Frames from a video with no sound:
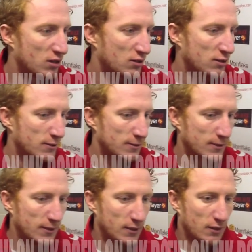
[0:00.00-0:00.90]
and
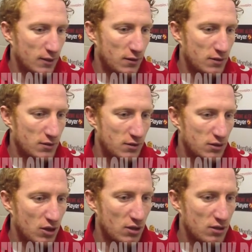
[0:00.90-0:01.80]
obviously it was
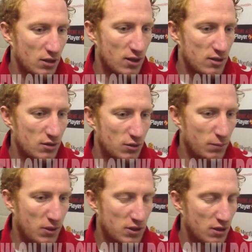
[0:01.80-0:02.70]
a chance tonight to sort
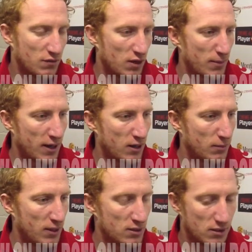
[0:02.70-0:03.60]
of put ourselves right back in the
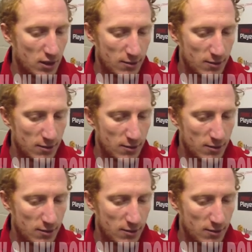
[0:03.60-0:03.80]
mix and